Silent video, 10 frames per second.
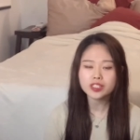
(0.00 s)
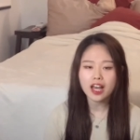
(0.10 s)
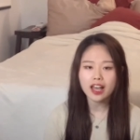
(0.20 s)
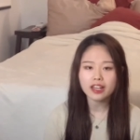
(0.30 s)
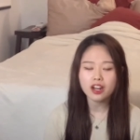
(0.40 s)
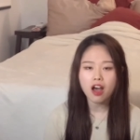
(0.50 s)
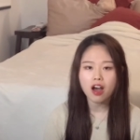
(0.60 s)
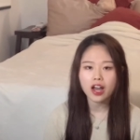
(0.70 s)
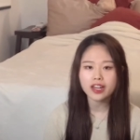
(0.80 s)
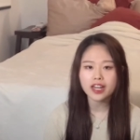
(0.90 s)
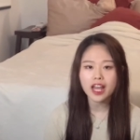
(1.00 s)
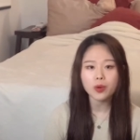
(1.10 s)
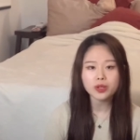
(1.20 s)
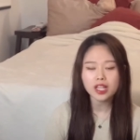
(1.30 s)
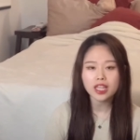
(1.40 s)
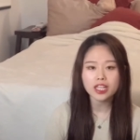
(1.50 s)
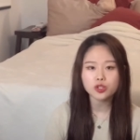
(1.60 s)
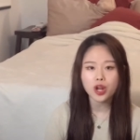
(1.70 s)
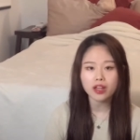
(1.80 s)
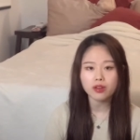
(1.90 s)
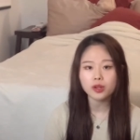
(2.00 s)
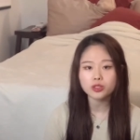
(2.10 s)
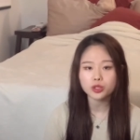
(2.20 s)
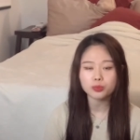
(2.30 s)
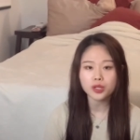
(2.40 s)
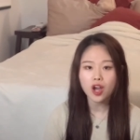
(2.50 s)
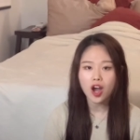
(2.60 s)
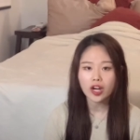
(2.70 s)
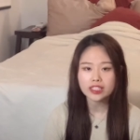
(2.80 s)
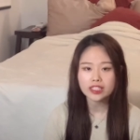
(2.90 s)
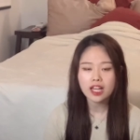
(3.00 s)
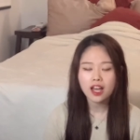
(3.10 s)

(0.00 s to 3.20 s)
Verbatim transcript: guide on how to collect Dragon Ball Super Cards,